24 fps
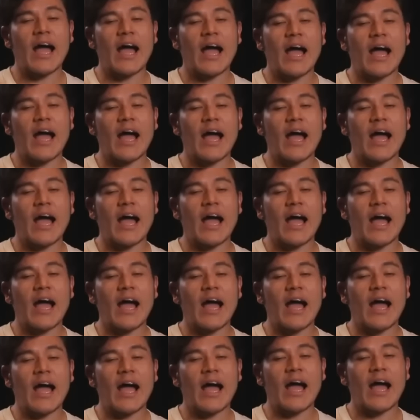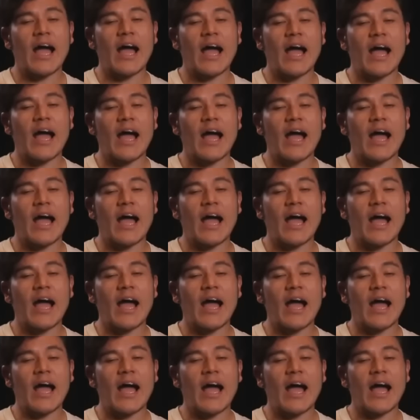
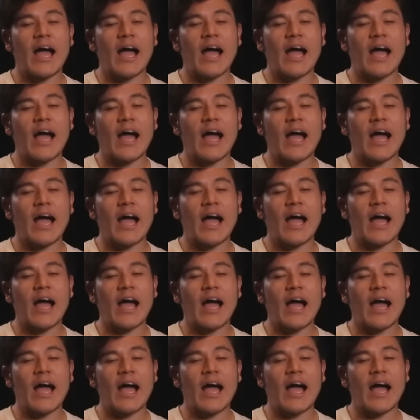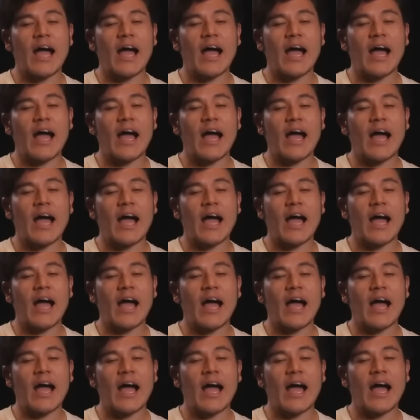
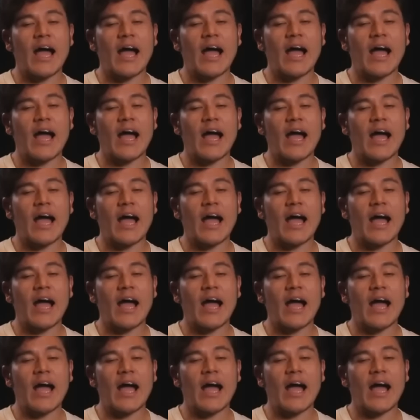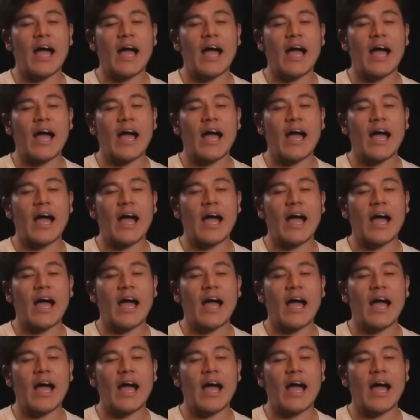
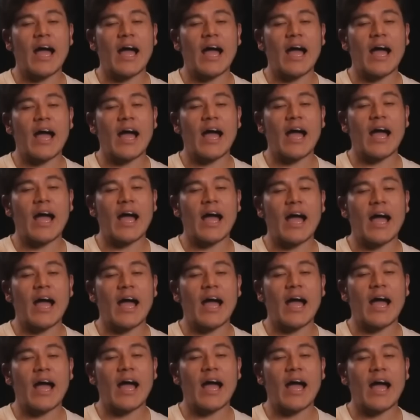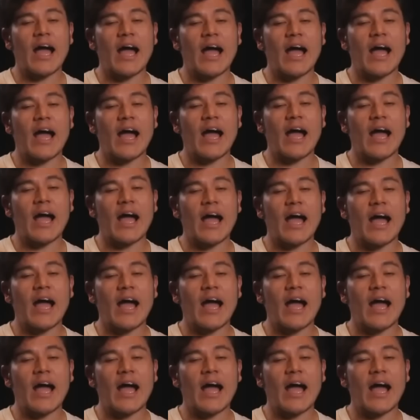No words are spoken by the person on screen.